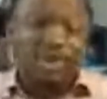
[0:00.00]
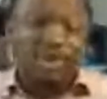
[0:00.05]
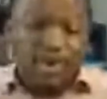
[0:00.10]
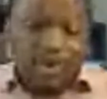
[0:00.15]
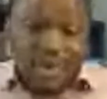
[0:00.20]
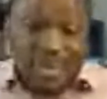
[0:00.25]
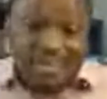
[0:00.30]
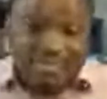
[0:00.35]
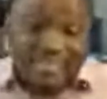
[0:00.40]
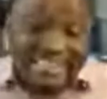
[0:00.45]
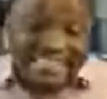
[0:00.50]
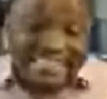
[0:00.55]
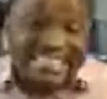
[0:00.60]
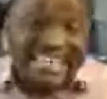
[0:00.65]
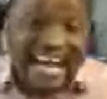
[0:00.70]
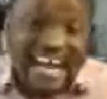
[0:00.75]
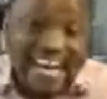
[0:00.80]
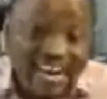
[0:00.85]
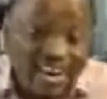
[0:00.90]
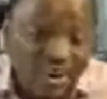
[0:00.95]
you even
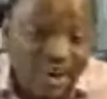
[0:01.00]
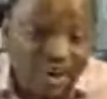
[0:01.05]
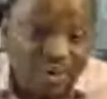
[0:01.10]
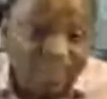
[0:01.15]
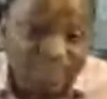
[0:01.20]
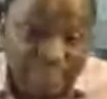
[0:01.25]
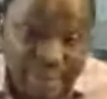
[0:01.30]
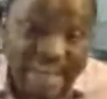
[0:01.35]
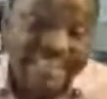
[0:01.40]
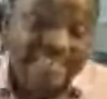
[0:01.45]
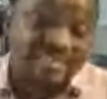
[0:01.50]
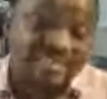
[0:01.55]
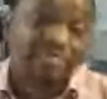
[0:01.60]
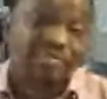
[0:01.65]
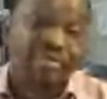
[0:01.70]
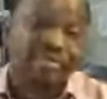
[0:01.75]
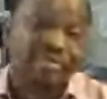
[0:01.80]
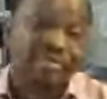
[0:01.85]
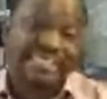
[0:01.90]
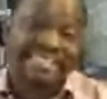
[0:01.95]
tie your own pants
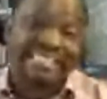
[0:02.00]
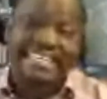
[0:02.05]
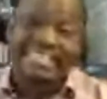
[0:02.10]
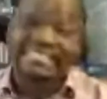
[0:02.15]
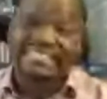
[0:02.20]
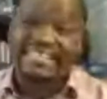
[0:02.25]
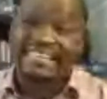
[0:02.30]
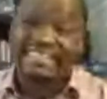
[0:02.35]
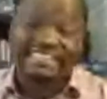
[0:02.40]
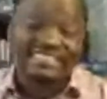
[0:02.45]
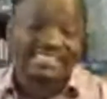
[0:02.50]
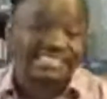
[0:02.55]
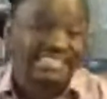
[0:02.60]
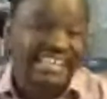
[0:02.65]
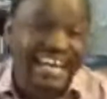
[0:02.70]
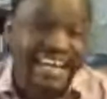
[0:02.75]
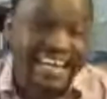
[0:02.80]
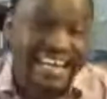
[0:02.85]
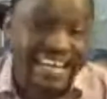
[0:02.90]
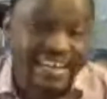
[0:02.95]
from the things that you're
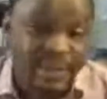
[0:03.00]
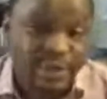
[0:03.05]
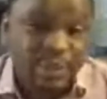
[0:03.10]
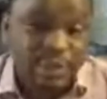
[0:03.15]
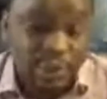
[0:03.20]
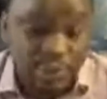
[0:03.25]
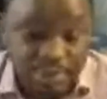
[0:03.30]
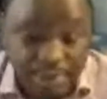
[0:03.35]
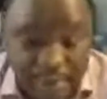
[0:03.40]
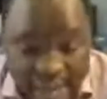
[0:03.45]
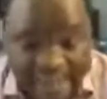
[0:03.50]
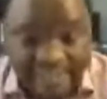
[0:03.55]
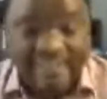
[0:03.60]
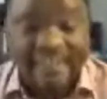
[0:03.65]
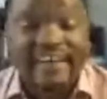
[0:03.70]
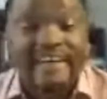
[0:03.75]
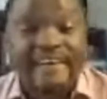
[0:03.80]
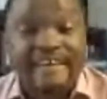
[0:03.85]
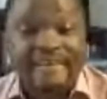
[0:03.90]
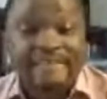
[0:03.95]
saying and you expect
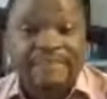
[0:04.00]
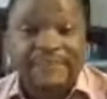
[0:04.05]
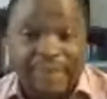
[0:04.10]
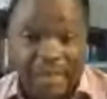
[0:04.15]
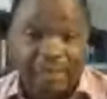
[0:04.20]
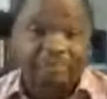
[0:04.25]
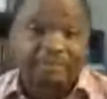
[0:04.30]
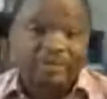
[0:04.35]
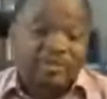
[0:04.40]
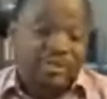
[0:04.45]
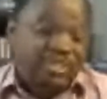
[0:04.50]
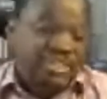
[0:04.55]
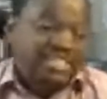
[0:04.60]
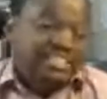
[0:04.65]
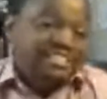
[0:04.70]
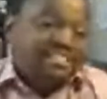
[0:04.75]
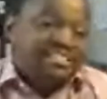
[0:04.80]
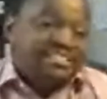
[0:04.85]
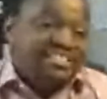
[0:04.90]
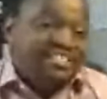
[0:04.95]
people to
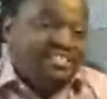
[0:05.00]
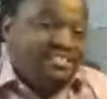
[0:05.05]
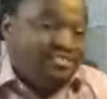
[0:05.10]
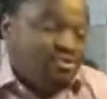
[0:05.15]
just